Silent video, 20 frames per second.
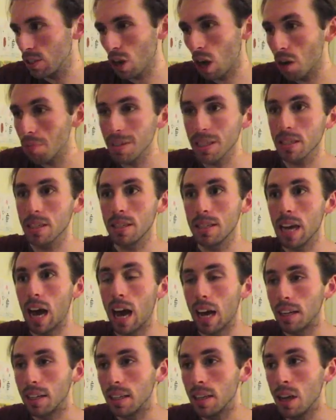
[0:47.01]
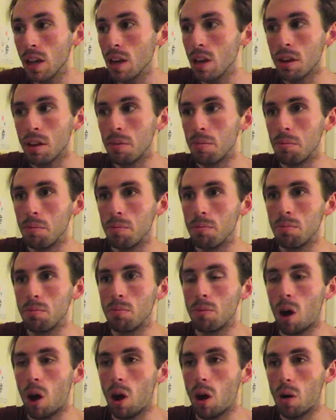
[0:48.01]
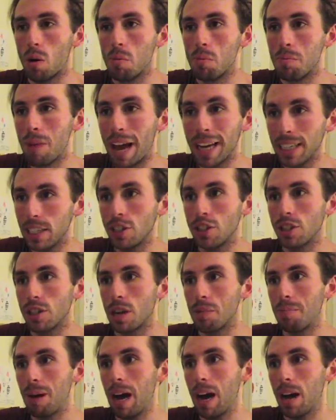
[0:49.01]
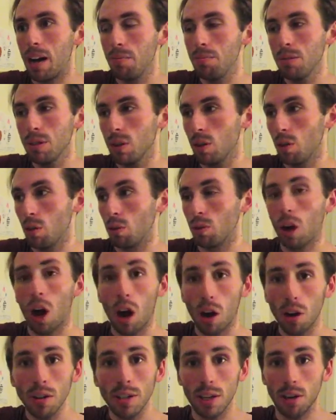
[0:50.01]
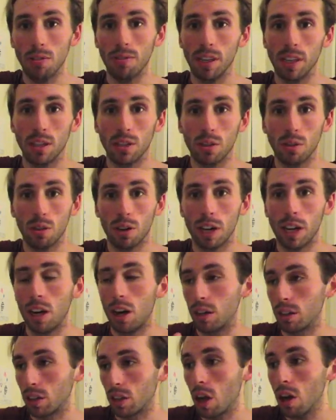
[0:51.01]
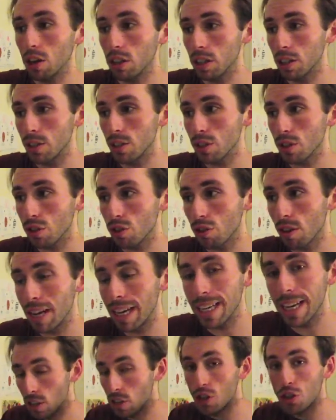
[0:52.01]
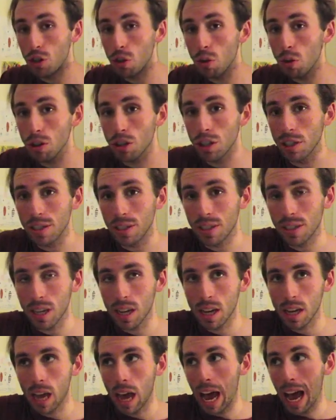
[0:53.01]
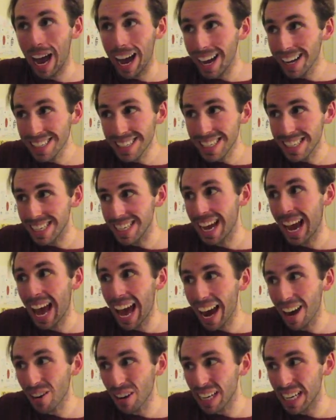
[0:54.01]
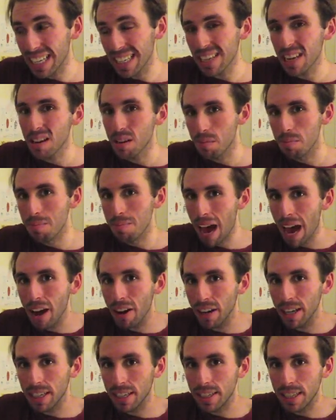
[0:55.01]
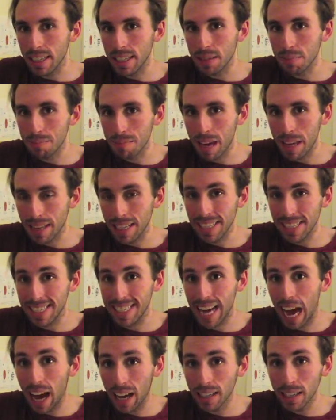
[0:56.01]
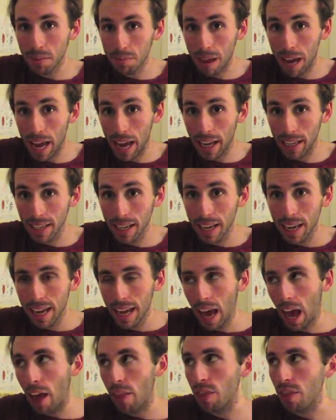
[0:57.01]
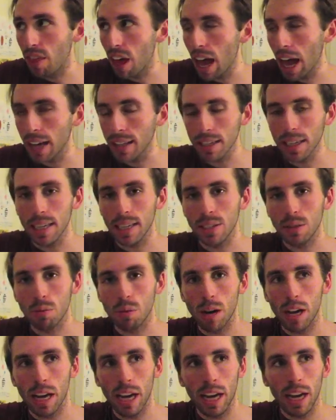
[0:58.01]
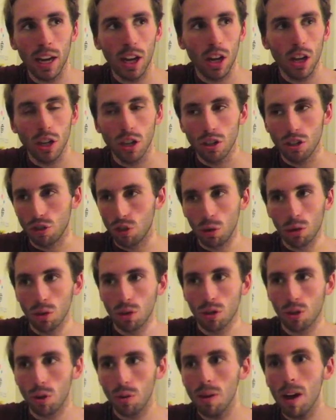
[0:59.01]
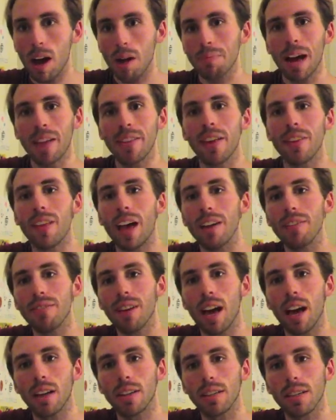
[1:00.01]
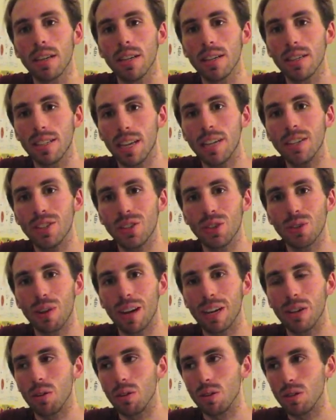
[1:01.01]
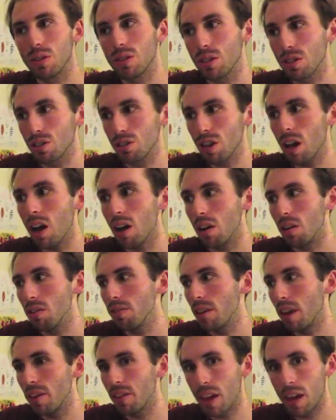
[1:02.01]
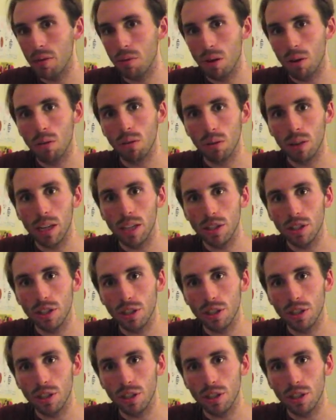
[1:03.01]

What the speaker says: Thomas Dunn managed a pub called Hotel Victoria on Lachlan Street. George's auntie, Harriet, married this Dunn man, and that is where George grew up. And then they found census records to show that there were all these